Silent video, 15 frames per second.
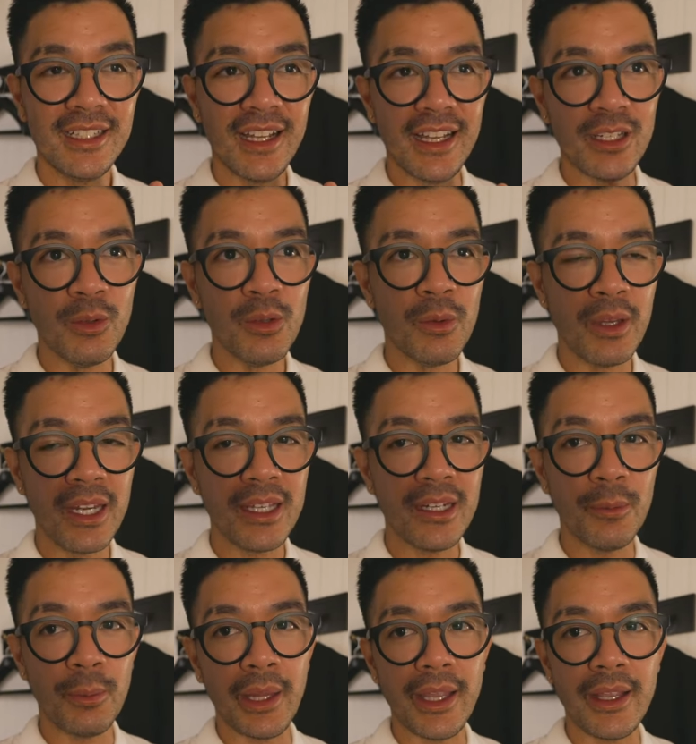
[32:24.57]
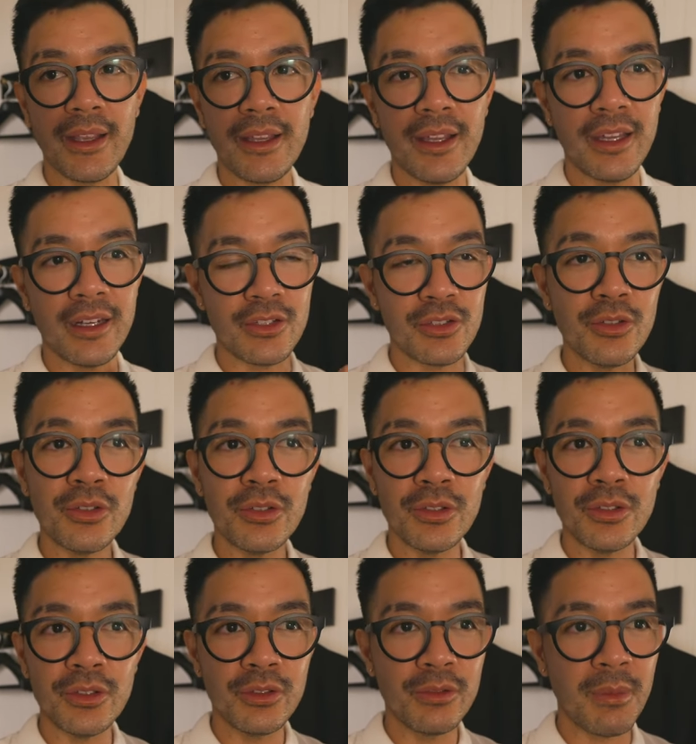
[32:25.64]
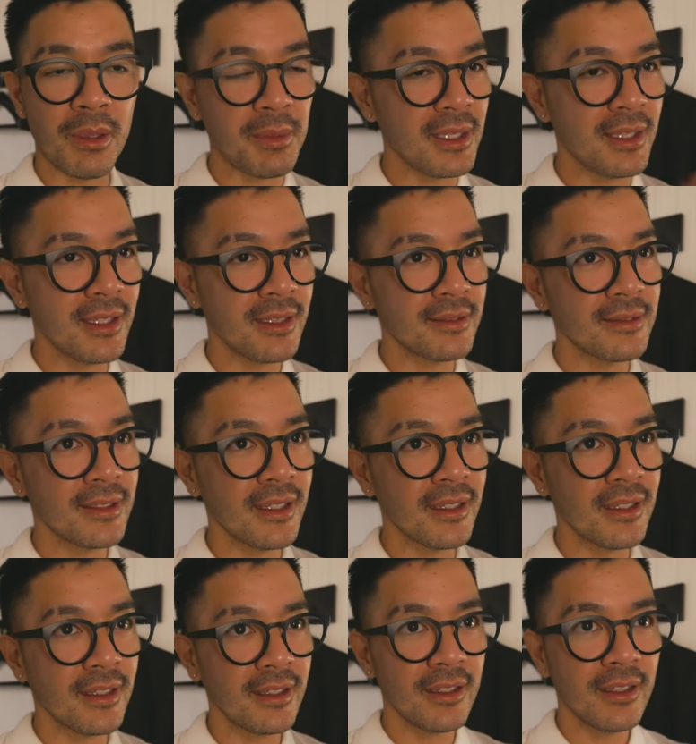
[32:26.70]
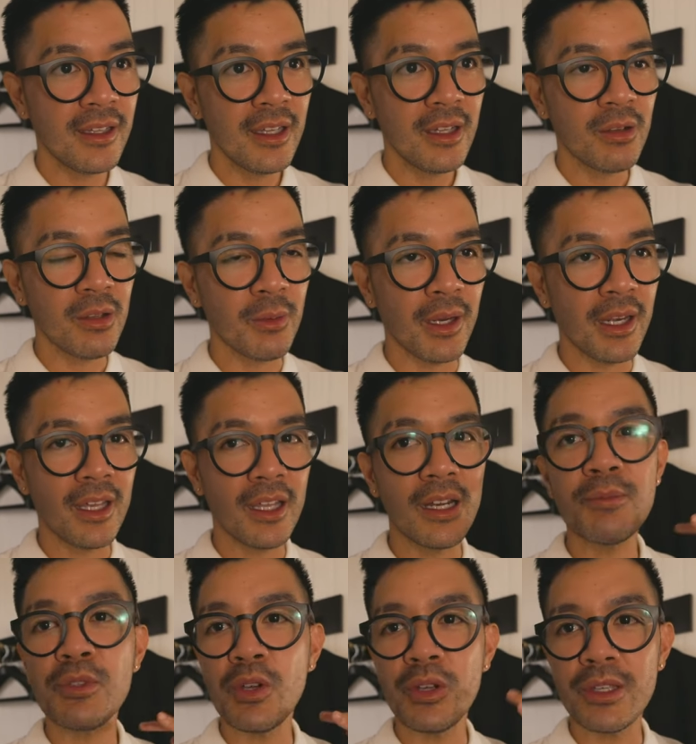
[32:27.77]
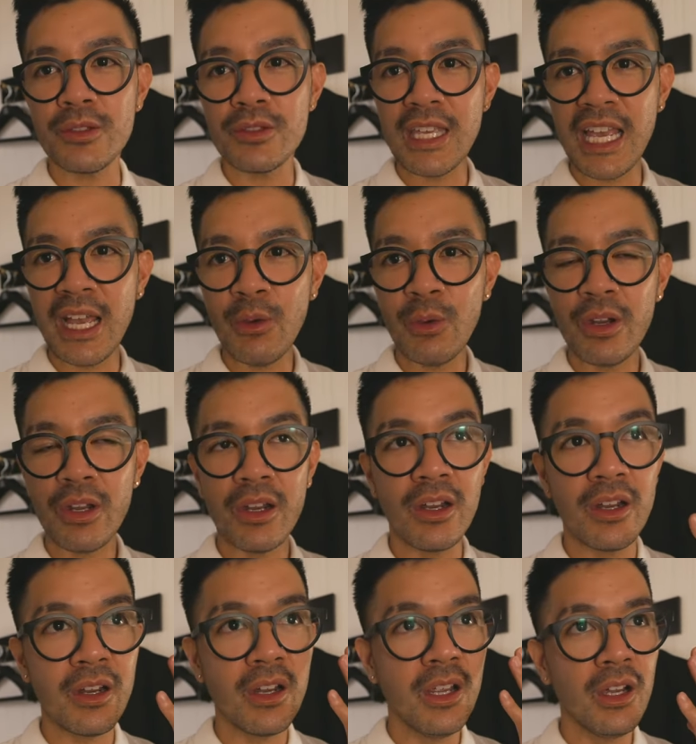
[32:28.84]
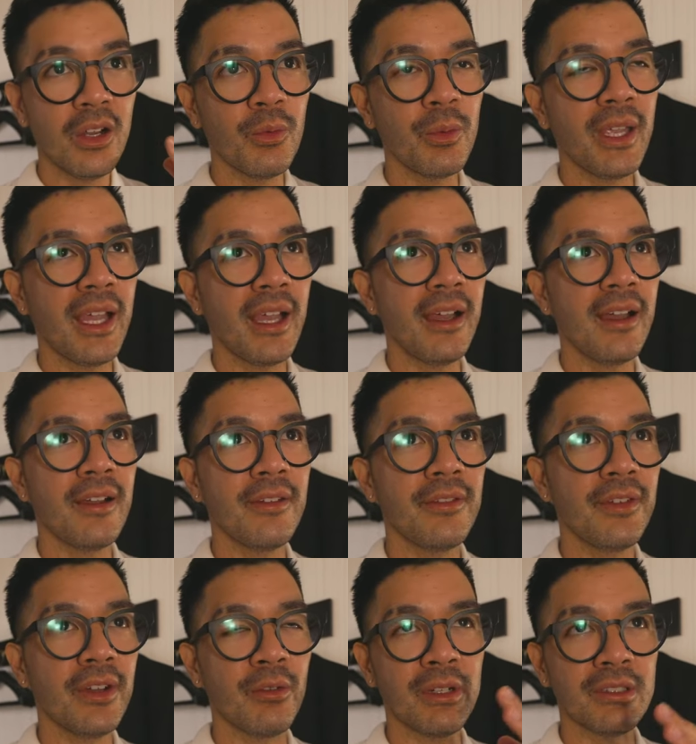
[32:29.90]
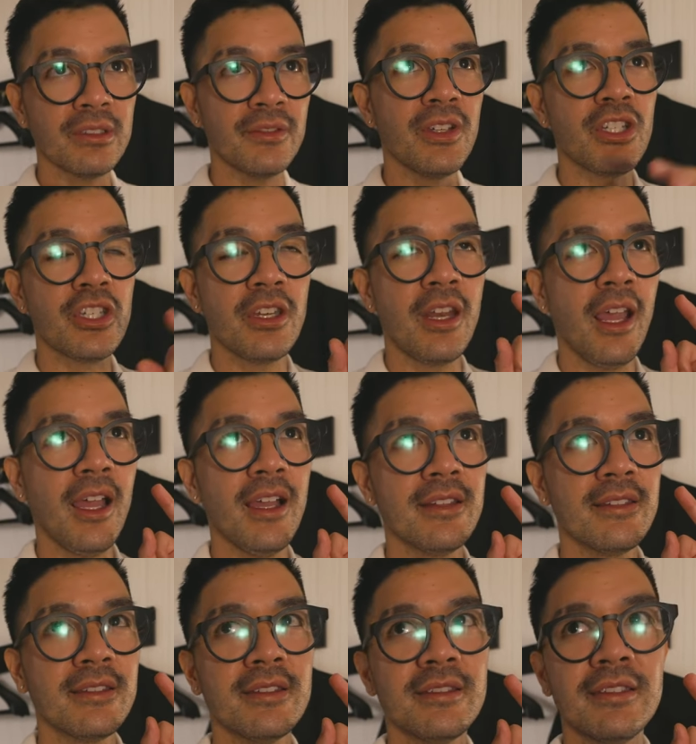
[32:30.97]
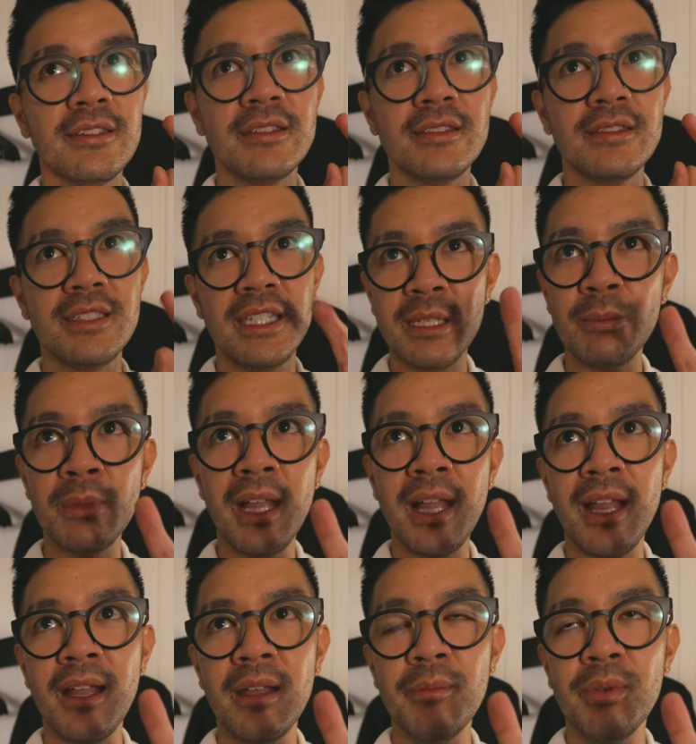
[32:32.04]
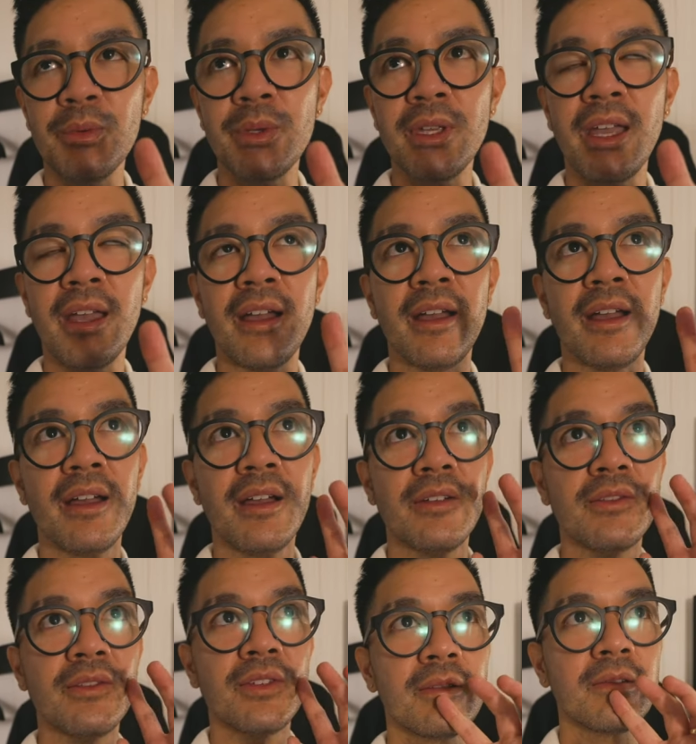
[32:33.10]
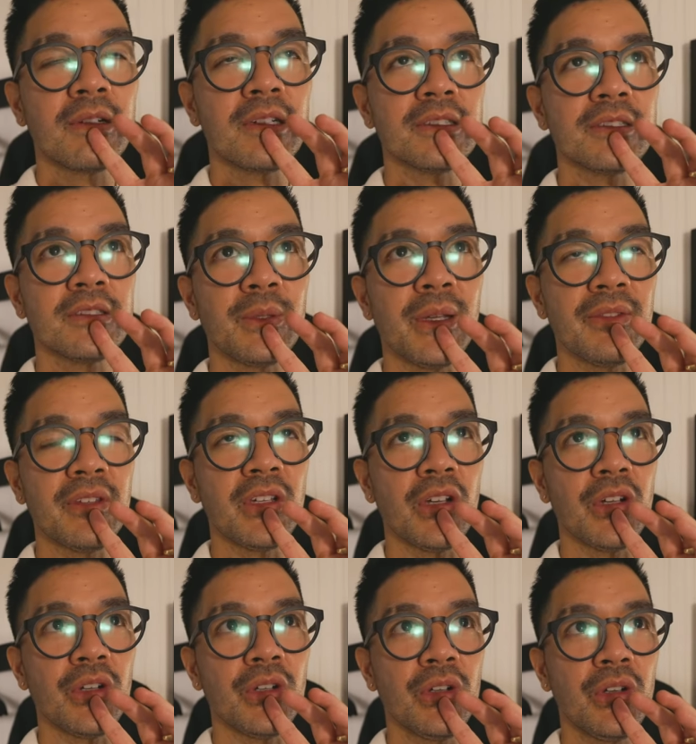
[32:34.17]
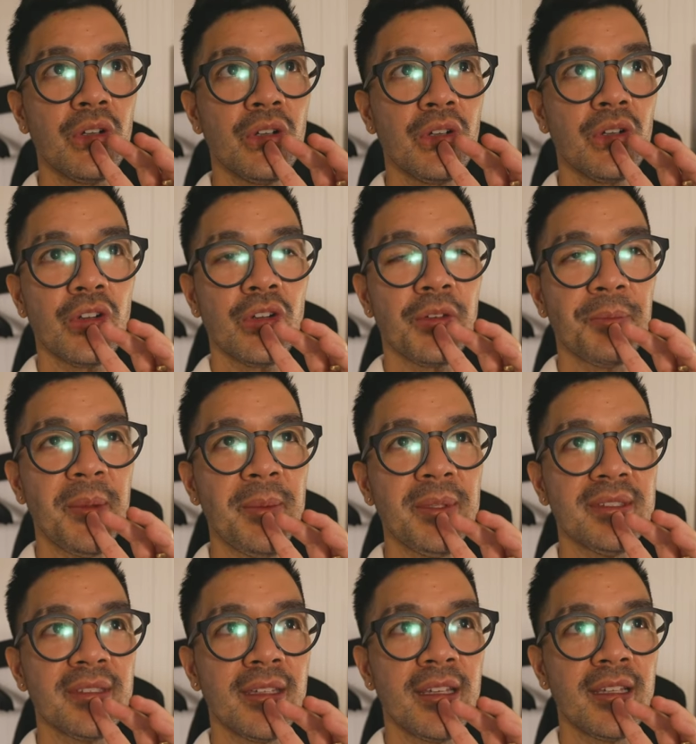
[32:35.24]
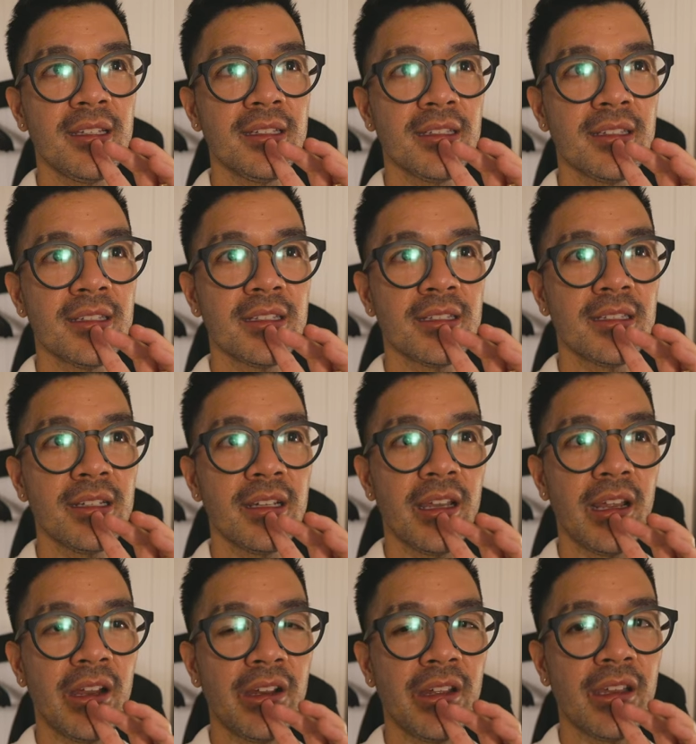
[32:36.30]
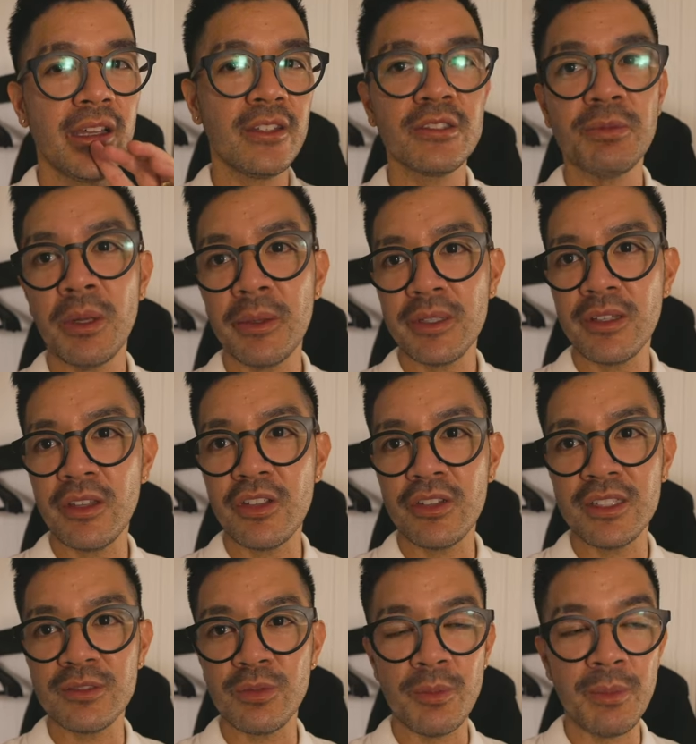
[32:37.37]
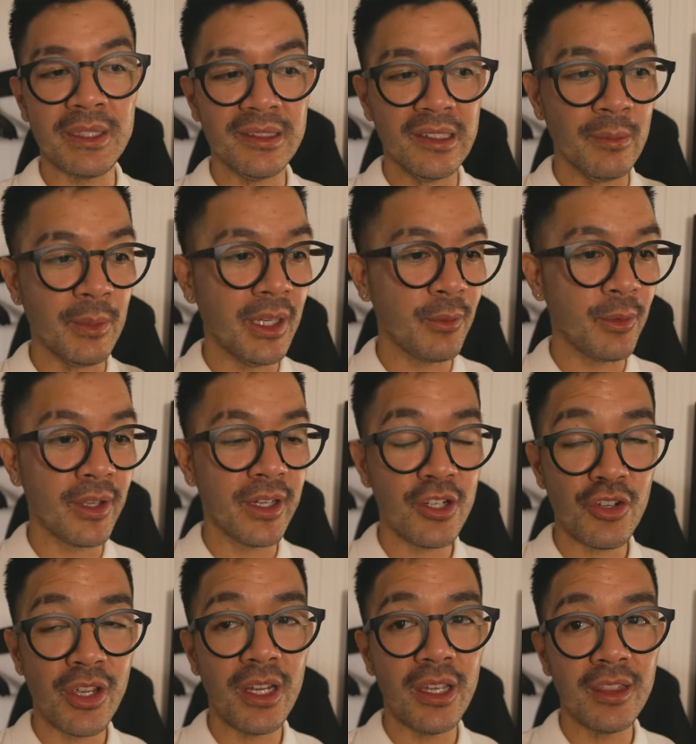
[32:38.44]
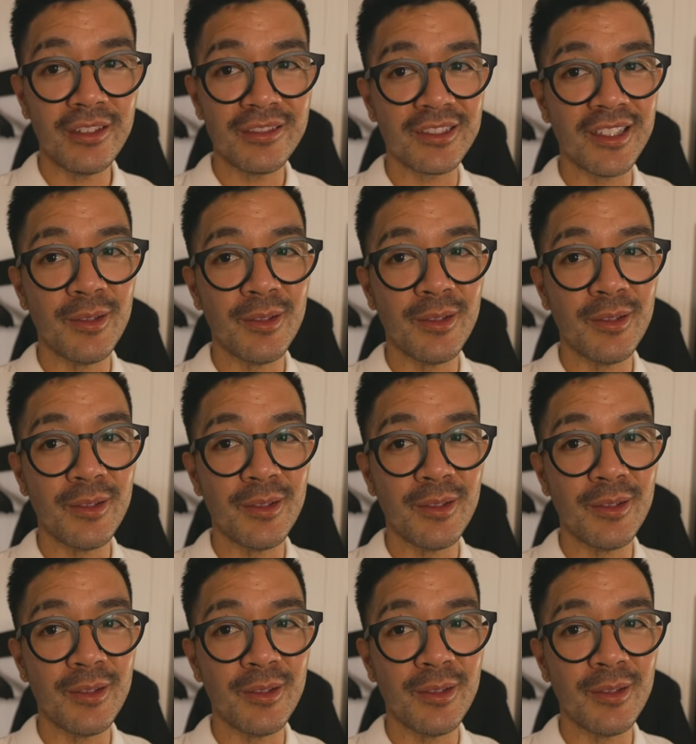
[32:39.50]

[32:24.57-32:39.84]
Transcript: I know we wanna hit up like Harajuku, maybe Ginza. We wanna hit up Tokyo Tower. We have a reservation at Team Lab. We have, where else do we have to go? Am I missing any other area? There's probably other things we're missing, but we're gonna try to hit those